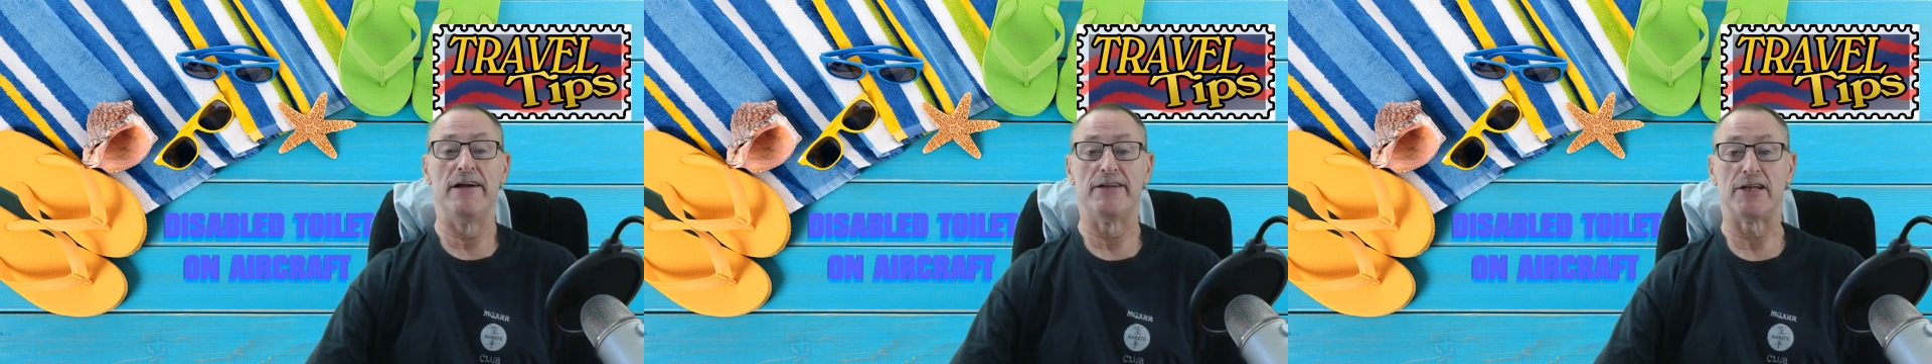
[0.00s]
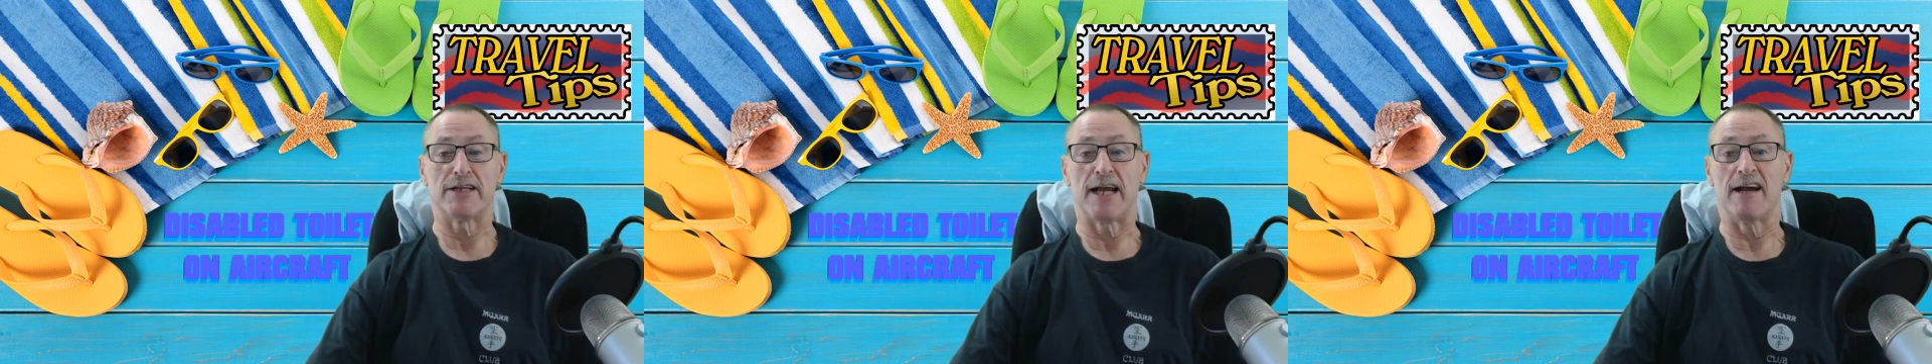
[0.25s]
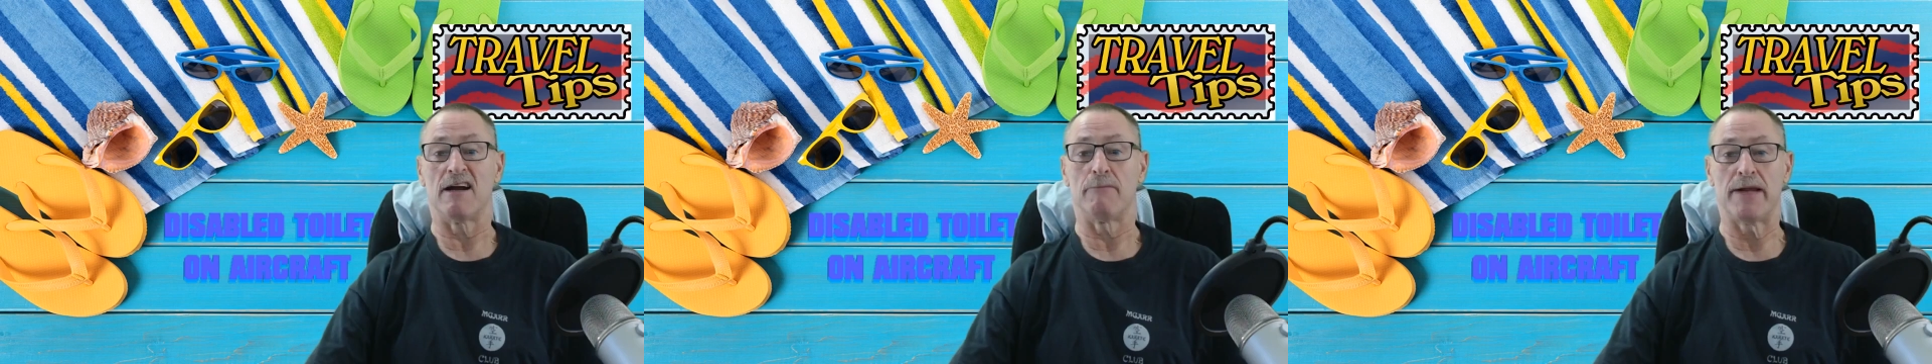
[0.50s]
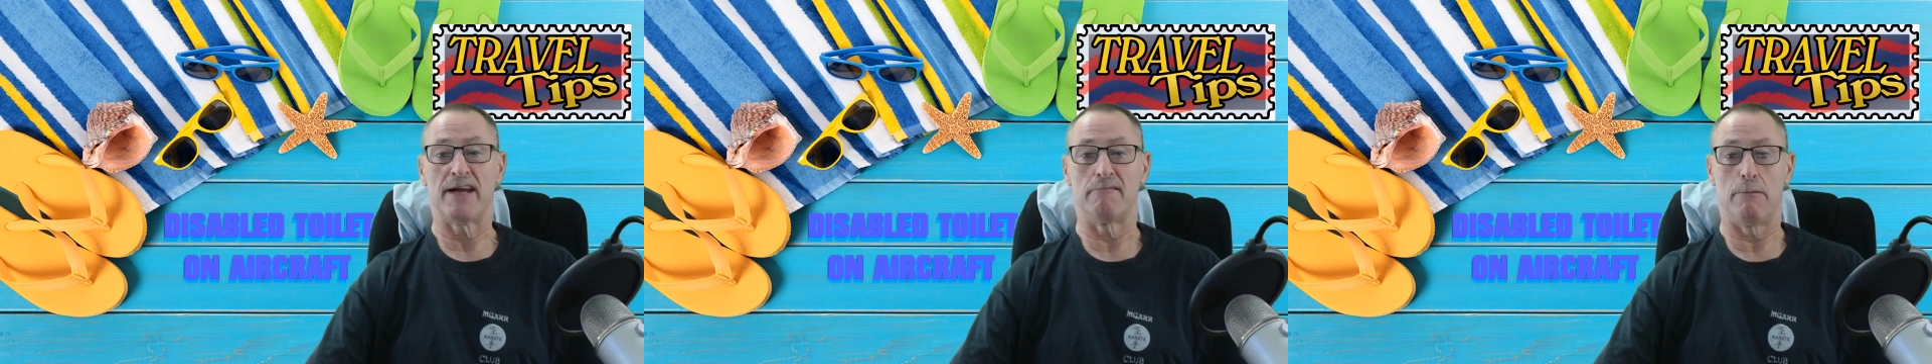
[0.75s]
So they are
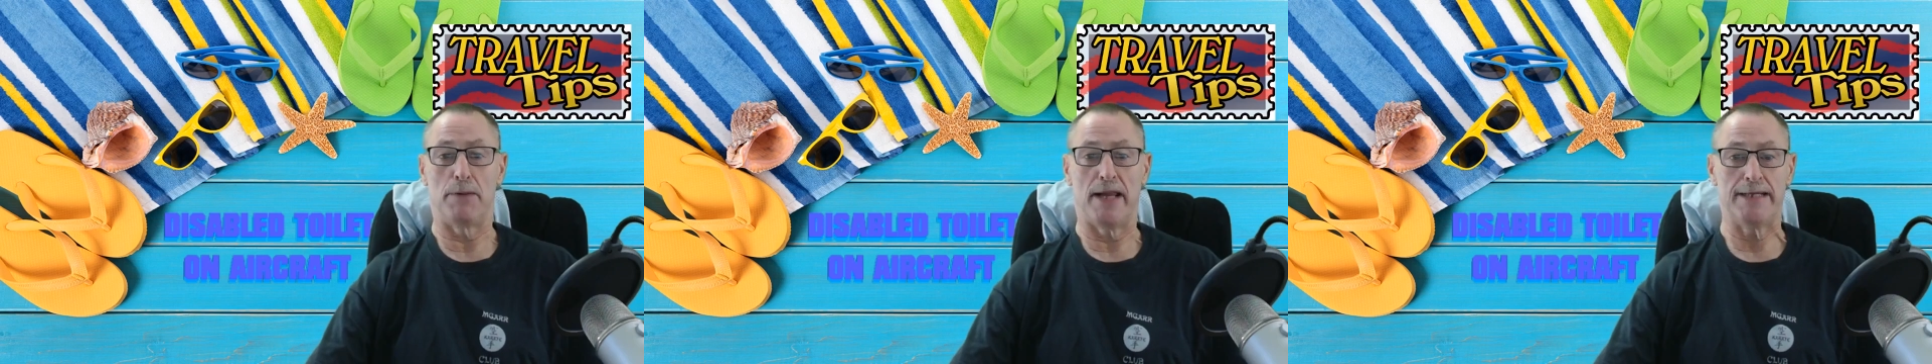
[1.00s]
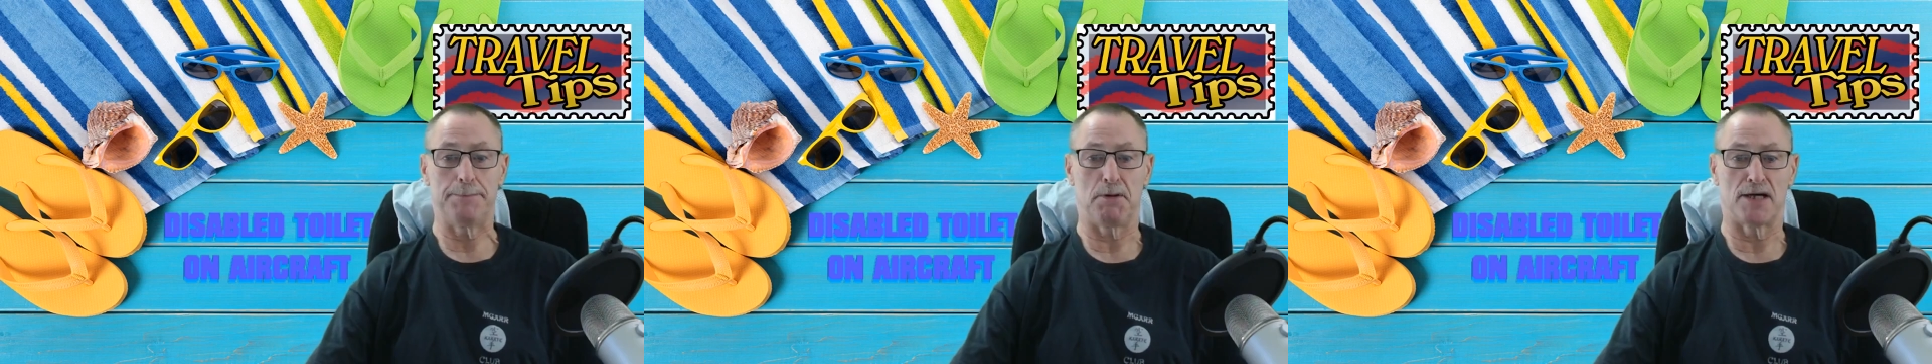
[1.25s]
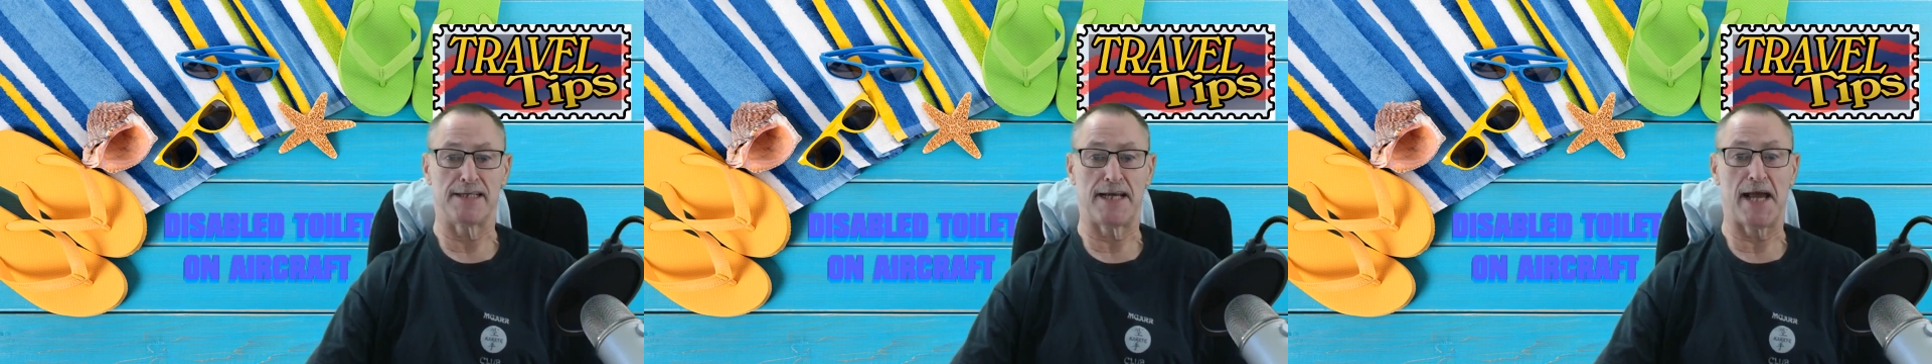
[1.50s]
being replaced by the